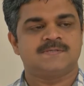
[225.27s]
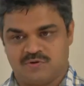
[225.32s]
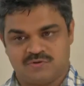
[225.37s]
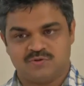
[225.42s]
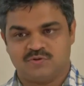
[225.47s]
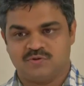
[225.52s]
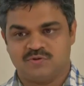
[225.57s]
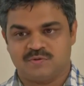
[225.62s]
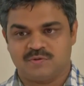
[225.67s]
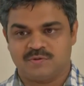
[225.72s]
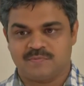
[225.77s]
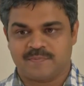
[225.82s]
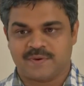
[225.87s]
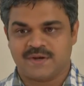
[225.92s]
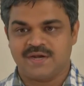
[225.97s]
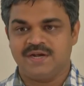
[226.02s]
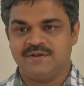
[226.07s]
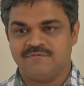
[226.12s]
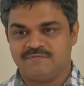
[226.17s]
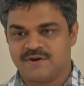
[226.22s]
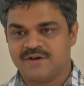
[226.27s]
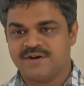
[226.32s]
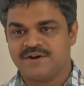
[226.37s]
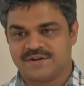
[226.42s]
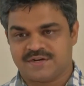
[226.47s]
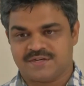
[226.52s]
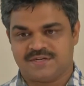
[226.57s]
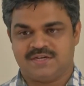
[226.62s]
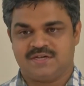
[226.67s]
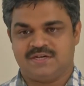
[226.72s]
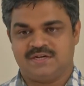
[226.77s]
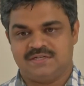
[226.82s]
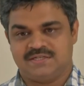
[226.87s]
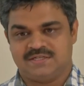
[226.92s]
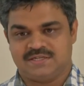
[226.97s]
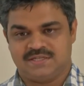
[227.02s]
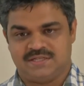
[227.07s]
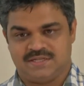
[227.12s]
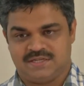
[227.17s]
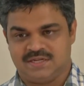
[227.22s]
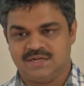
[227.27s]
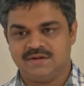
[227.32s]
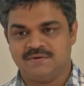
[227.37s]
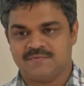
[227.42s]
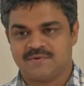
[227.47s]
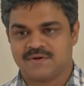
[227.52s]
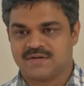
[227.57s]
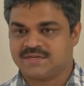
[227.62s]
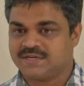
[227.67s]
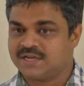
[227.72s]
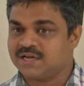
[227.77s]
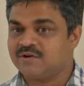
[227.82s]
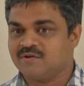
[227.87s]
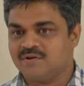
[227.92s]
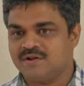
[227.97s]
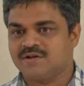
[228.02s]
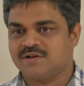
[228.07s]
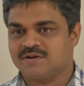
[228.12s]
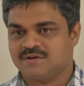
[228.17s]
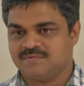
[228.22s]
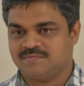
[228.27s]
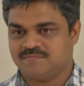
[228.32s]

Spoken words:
So, the predefined rectangles are there, rectangular